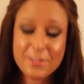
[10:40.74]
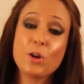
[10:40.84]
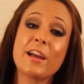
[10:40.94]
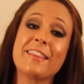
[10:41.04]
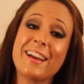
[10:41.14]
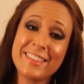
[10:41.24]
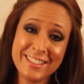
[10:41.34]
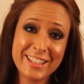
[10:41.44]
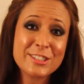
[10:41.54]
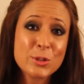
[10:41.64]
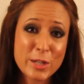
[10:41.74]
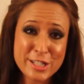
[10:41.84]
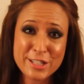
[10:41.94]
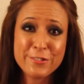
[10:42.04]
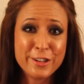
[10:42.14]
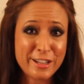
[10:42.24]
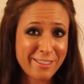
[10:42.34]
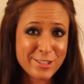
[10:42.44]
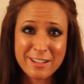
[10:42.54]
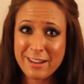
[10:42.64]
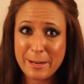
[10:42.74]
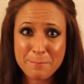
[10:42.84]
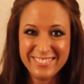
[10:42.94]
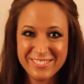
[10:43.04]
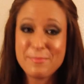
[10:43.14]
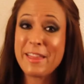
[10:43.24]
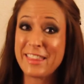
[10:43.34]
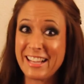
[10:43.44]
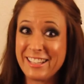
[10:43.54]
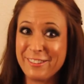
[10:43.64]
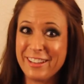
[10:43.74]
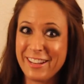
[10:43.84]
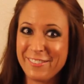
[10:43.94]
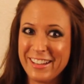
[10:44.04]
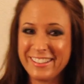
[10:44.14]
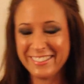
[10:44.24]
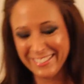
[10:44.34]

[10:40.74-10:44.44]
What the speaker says: Okay, I think that's a question for another time, but thank you anyway.